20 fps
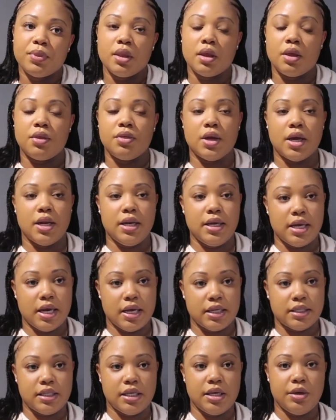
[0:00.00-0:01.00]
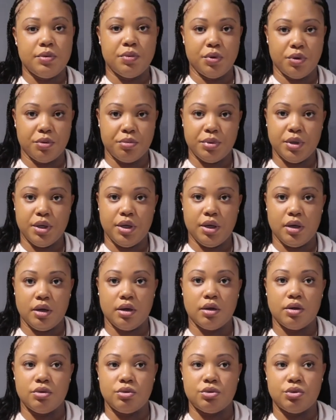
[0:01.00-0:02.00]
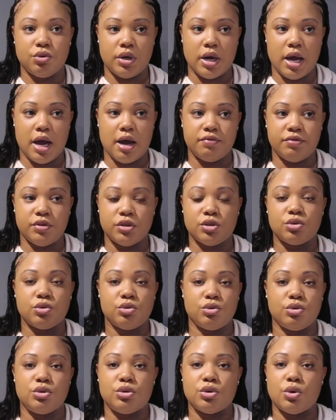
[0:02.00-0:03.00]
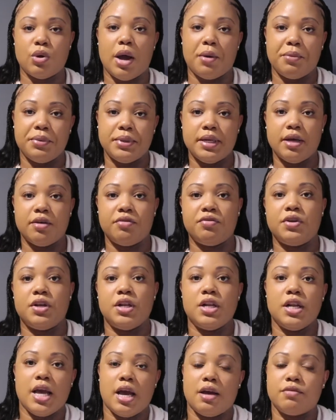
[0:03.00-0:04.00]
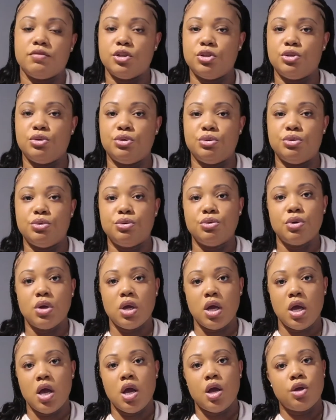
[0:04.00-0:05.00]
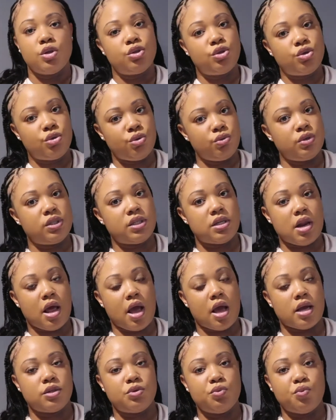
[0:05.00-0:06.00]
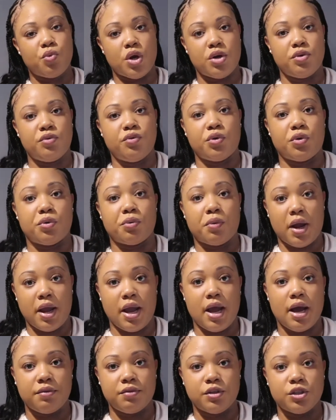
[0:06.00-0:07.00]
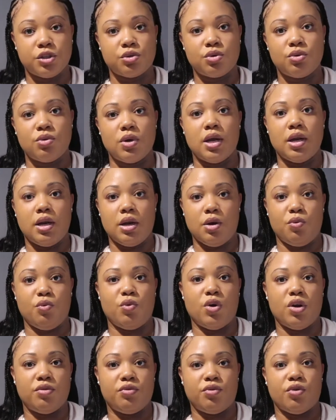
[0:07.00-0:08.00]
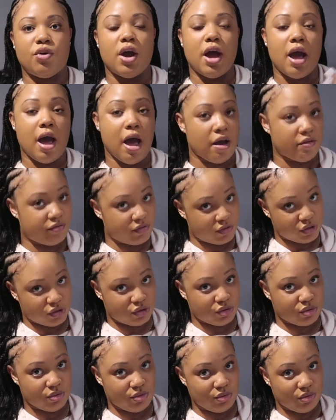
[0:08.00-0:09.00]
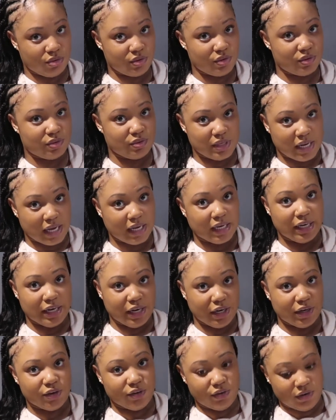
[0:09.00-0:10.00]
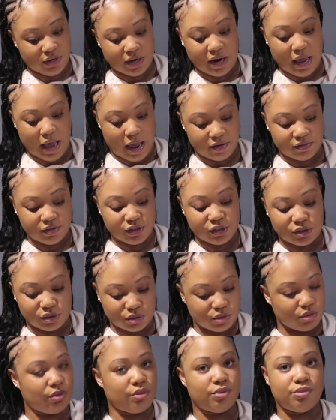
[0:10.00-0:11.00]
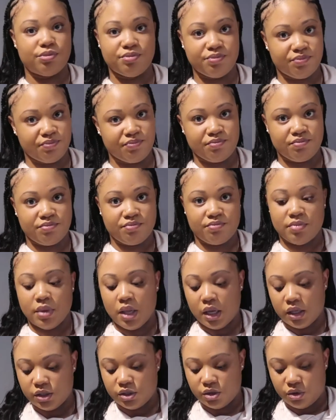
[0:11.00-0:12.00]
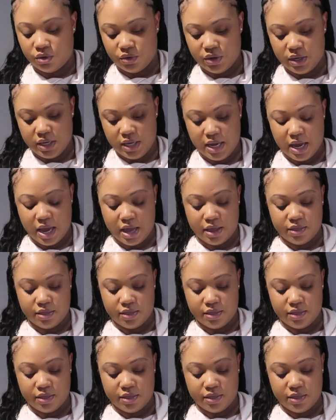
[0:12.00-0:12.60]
then yes, he will be doing after school. So I would definitely have to do 2 snacks, one for right after school and then one for after school, like later in the after school. So yeah,